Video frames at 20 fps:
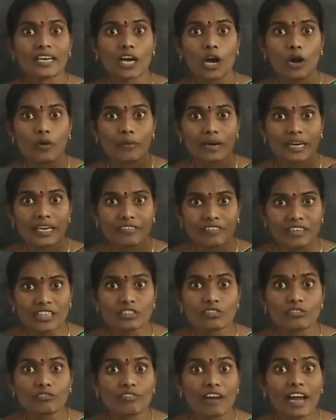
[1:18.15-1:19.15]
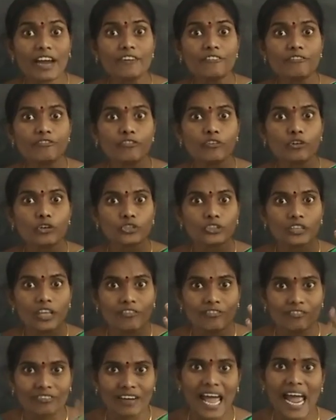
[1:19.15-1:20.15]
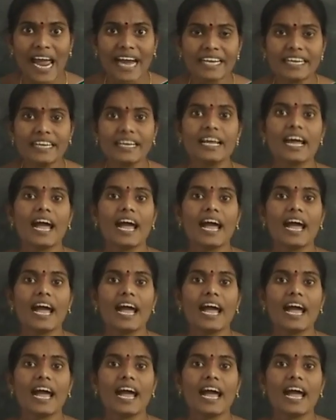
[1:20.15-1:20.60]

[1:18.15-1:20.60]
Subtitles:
covered with 1/4 of land